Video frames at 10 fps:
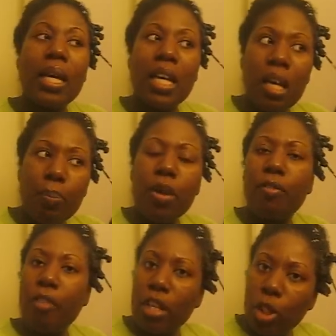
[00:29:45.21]
Keep
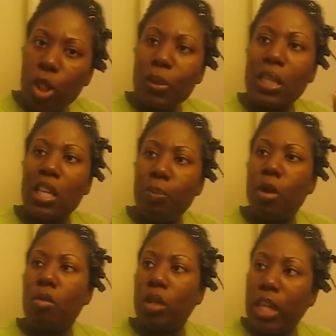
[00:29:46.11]
your friendships and keep
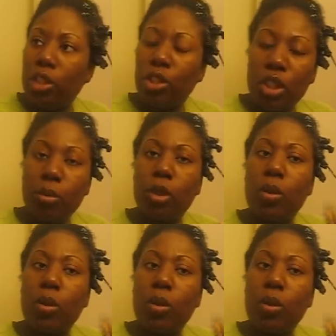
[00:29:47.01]
your relationships,